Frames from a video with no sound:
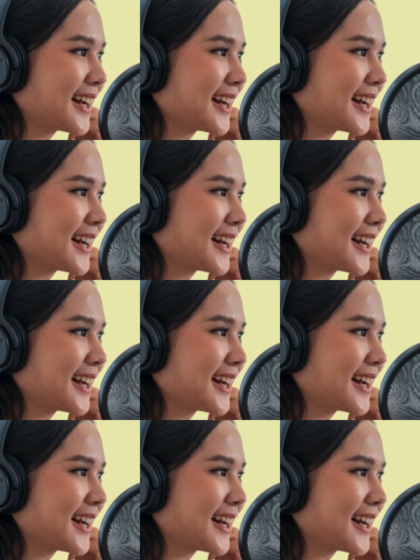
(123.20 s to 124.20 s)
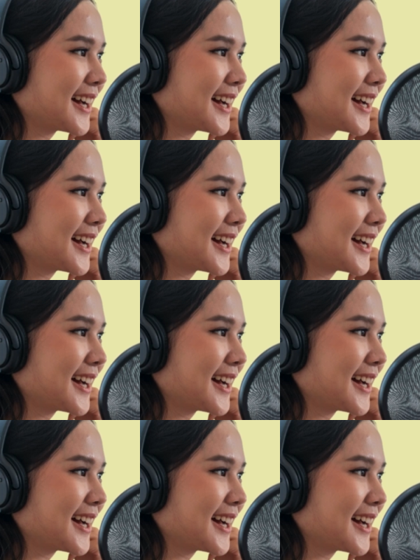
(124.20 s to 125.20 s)

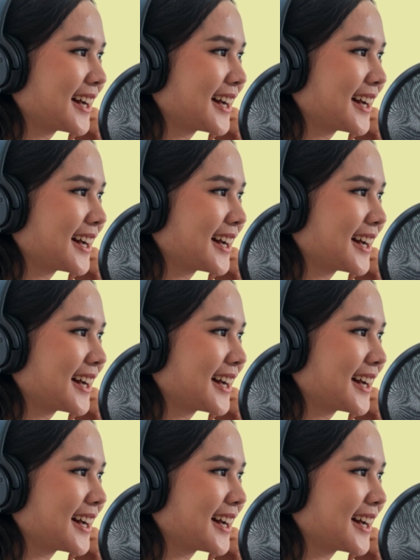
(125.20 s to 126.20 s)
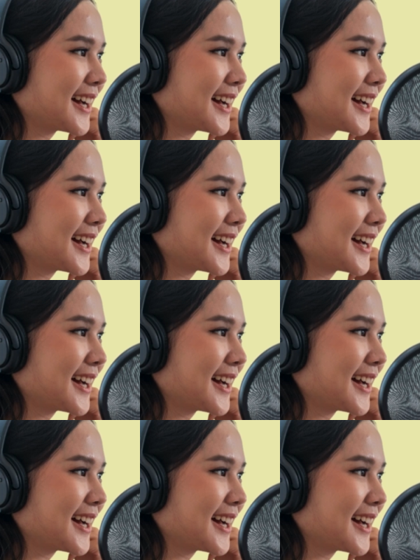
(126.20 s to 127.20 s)

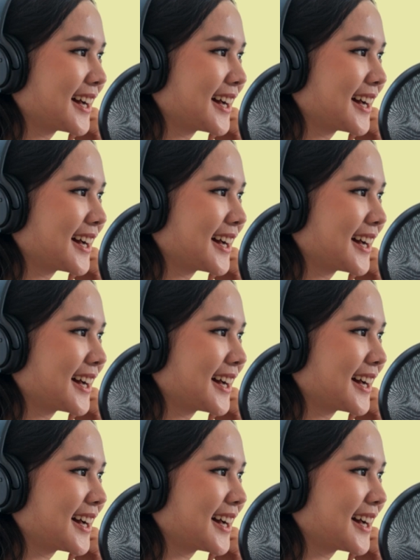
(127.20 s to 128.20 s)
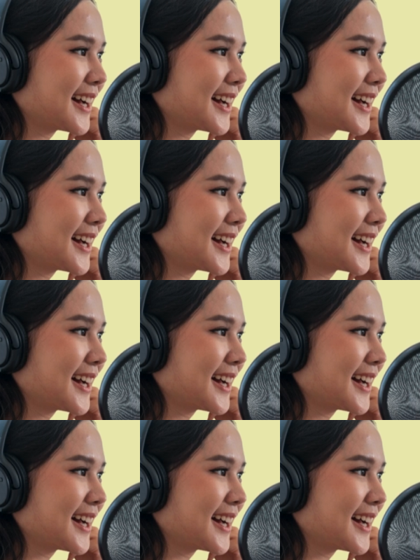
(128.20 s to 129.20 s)

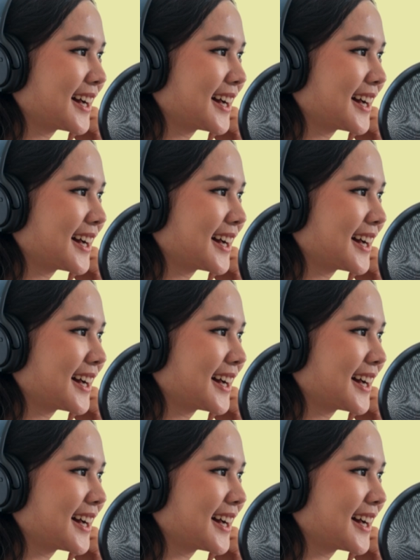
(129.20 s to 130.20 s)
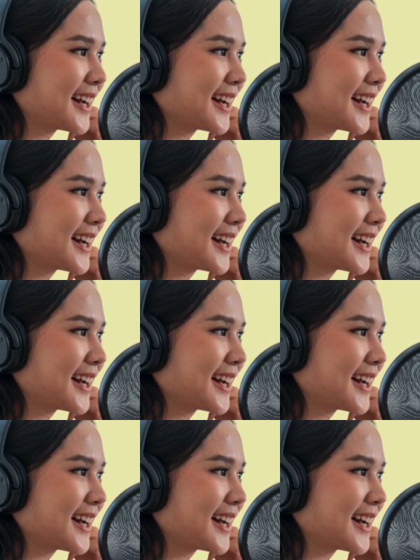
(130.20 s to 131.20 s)
(no lip movement)